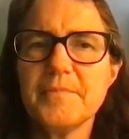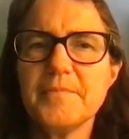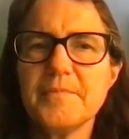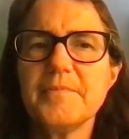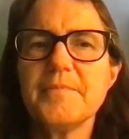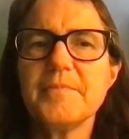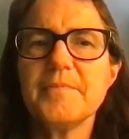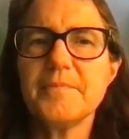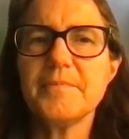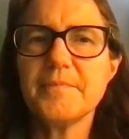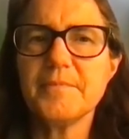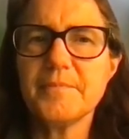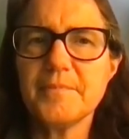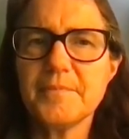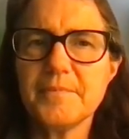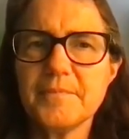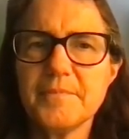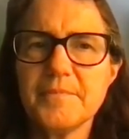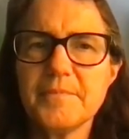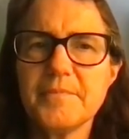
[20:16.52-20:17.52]

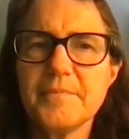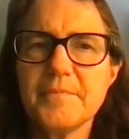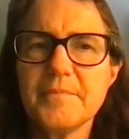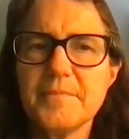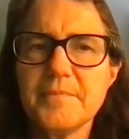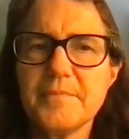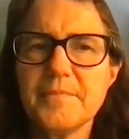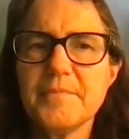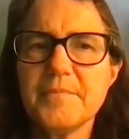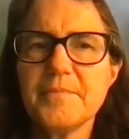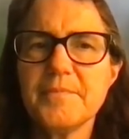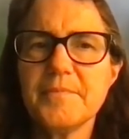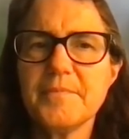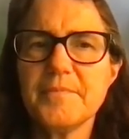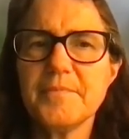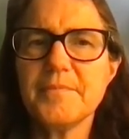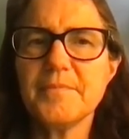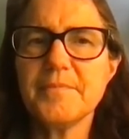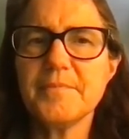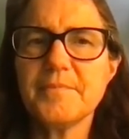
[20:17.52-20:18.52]

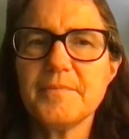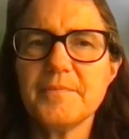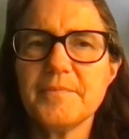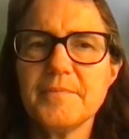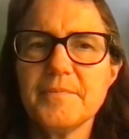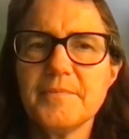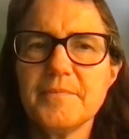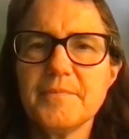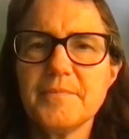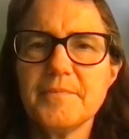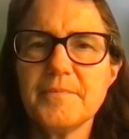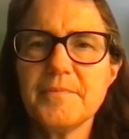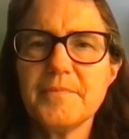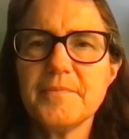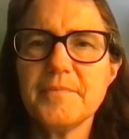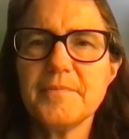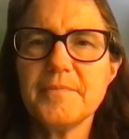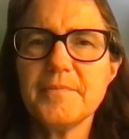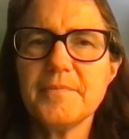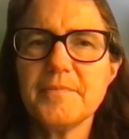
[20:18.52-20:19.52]

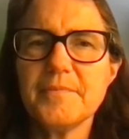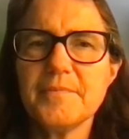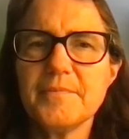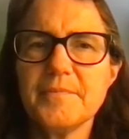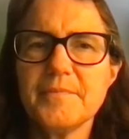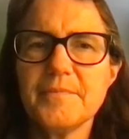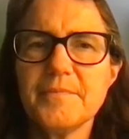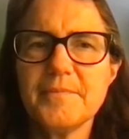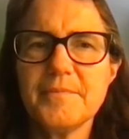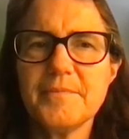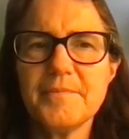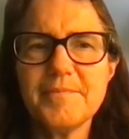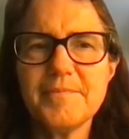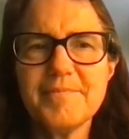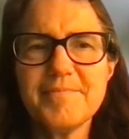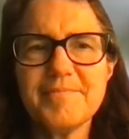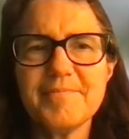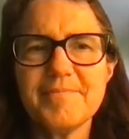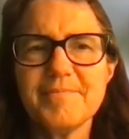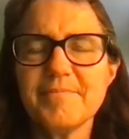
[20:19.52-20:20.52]

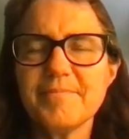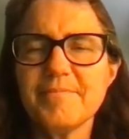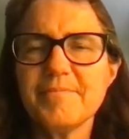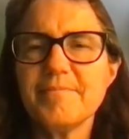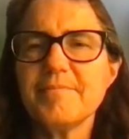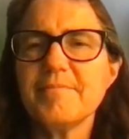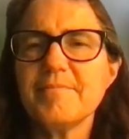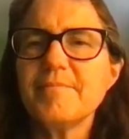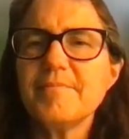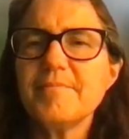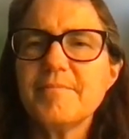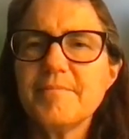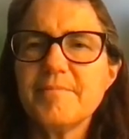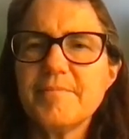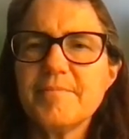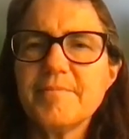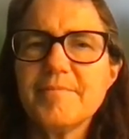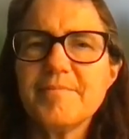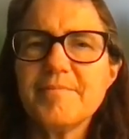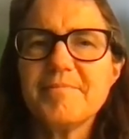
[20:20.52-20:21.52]

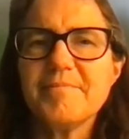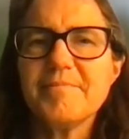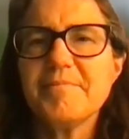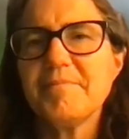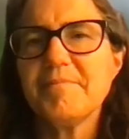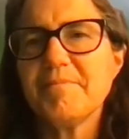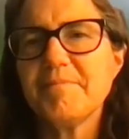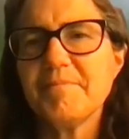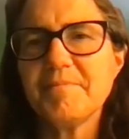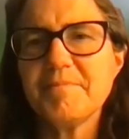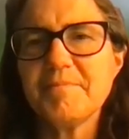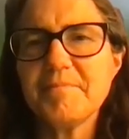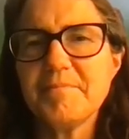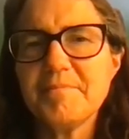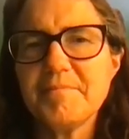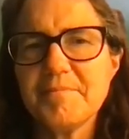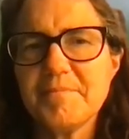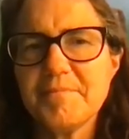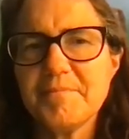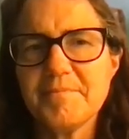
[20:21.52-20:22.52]

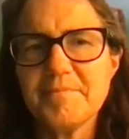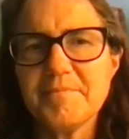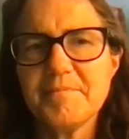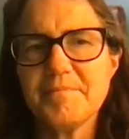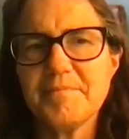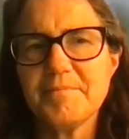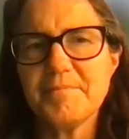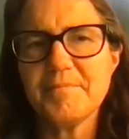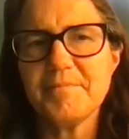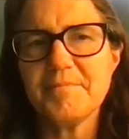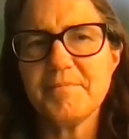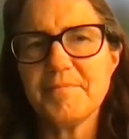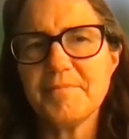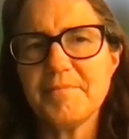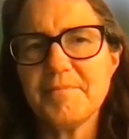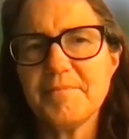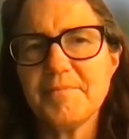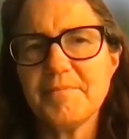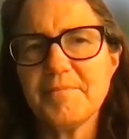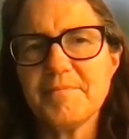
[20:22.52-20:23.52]

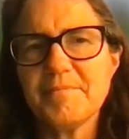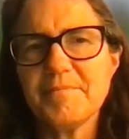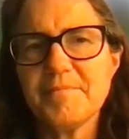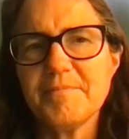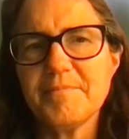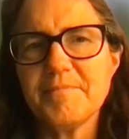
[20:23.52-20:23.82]
[no speech]